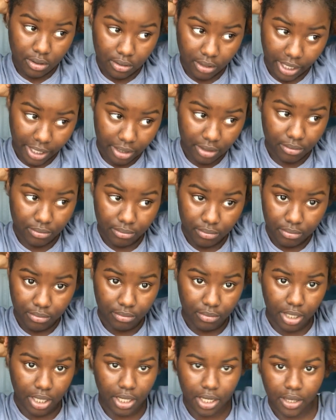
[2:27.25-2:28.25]
like
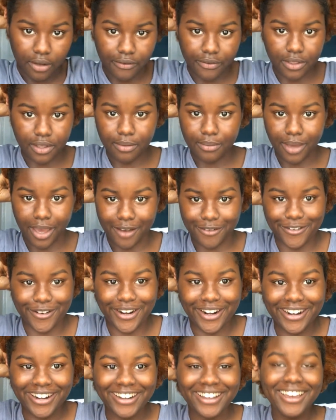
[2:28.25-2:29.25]
any of them
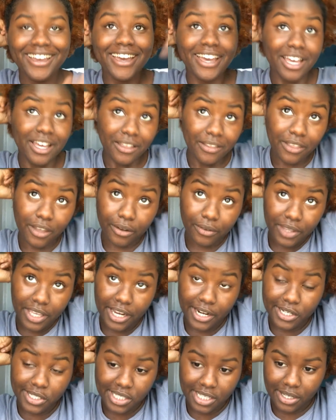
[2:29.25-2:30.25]
ever. The only
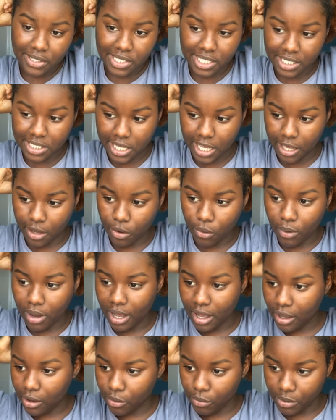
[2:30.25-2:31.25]
hairstyles that take a
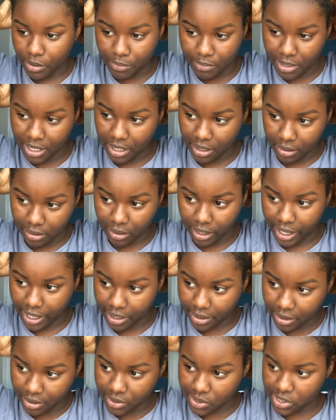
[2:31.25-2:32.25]
while would be
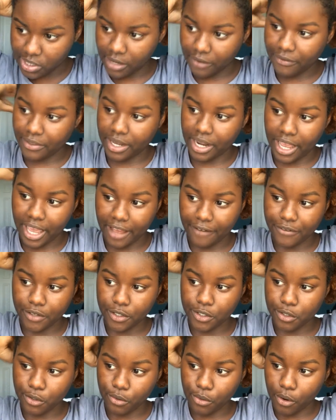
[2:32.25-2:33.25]
like stuff that I have to
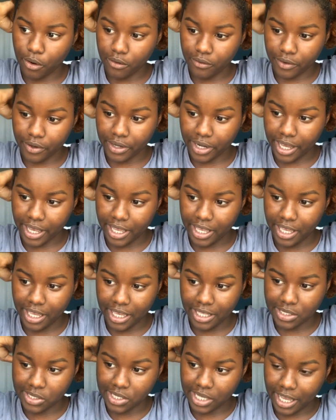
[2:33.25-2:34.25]
do overnight,
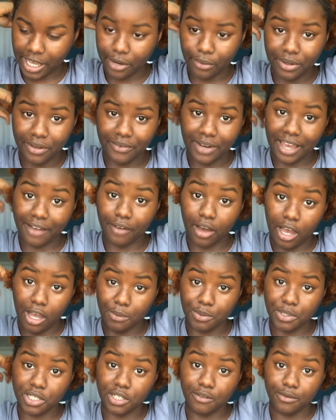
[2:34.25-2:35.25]
and it's like I don't even have an
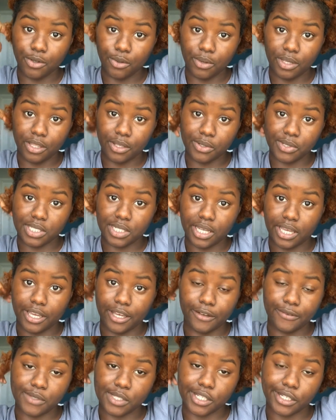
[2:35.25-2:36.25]
option of doing those the
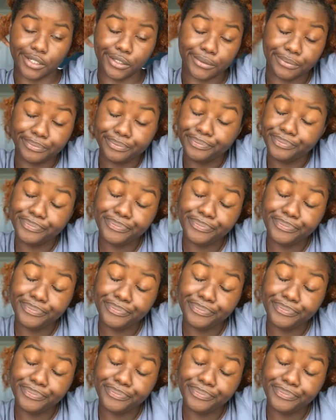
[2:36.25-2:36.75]
day of. So